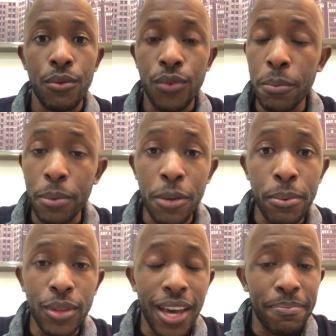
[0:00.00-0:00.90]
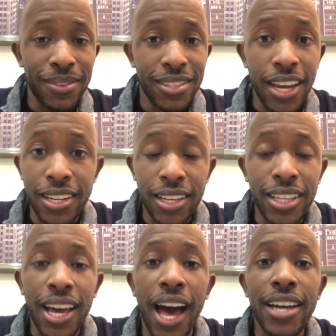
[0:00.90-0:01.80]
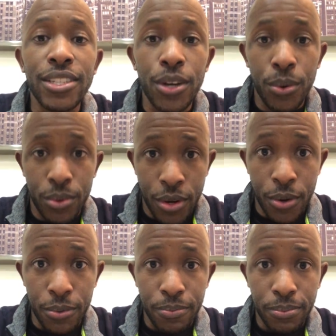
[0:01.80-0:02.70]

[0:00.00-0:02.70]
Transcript: from people that technically I don't know.